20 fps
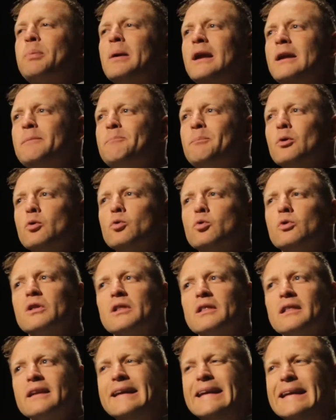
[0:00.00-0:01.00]
people
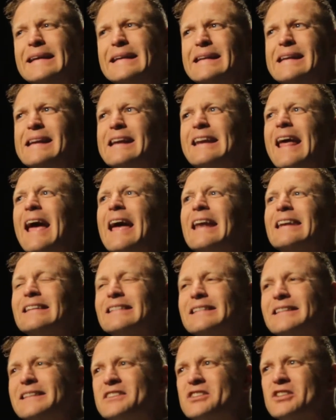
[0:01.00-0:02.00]
lean in
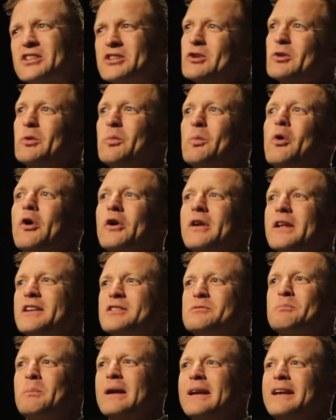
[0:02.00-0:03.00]
and listen to what
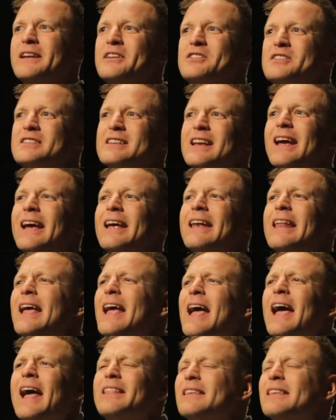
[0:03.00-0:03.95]
is being said.